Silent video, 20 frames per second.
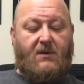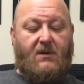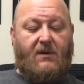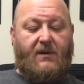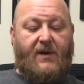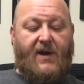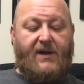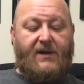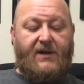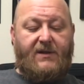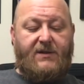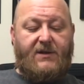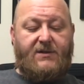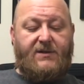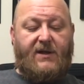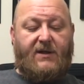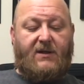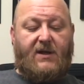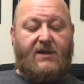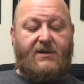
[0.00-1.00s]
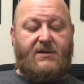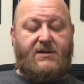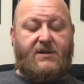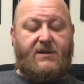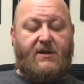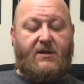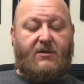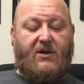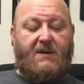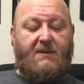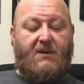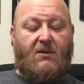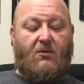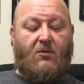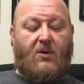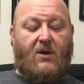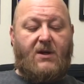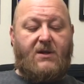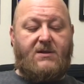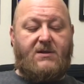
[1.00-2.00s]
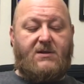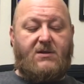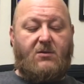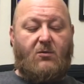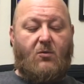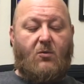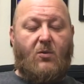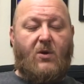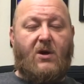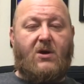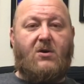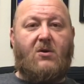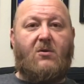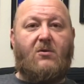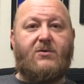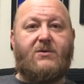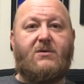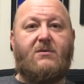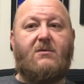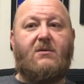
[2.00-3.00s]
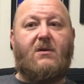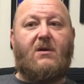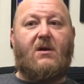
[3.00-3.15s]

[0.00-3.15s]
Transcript: And the 1968 licensing agreement was where Colt